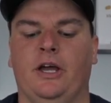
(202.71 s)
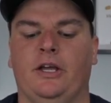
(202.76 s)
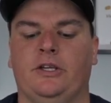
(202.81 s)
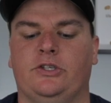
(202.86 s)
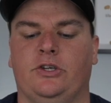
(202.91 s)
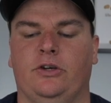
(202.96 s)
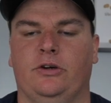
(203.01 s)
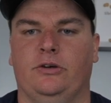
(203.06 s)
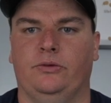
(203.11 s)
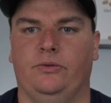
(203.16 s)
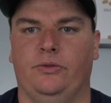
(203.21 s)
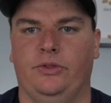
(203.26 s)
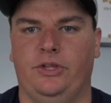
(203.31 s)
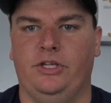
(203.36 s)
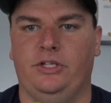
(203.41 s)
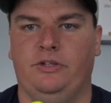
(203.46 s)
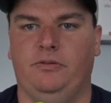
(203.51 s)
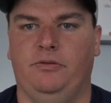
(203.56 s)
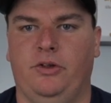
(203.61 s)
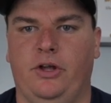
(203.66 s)
So
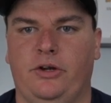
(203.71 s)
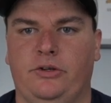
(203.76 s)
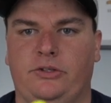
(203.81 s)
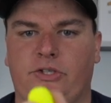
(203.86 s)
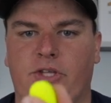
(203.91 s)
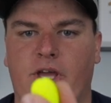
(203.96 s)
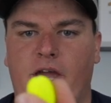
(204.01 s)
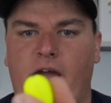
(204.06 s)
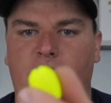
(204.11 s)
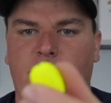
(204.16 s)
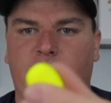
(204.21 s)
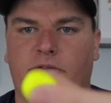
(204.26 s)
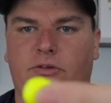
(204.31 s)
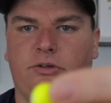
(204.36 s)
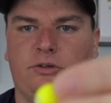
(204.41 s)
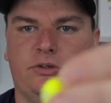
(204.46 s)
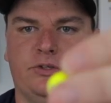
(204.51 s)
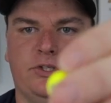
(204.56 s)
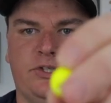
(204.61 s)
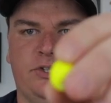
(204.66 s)
these floats, they have a
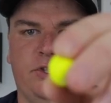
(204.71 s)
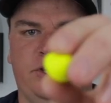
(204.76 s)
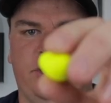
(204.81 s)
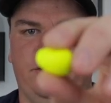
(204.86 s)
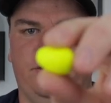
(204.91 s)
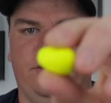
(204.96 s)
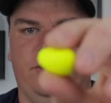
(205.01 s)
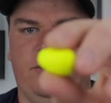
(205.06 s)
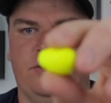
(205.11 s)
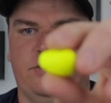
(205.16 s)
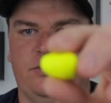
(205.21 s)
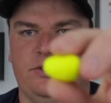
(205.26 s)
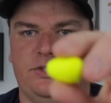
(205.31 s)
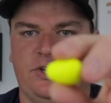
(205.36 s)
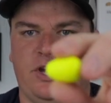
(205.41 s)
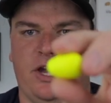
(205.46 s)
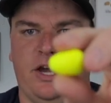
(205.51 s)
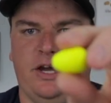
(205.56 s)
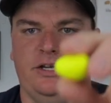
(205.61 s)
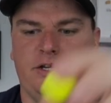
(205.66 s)
little slit along the
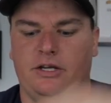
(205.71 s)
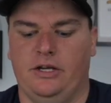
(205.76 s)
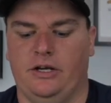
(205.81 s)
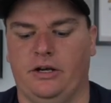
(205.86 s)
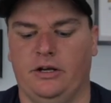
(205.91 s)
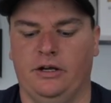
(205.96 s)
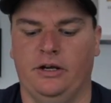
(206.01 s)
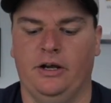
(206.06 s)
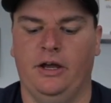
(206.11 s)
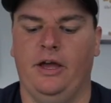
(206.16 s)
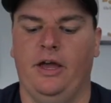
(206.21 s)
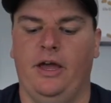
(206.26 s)
side here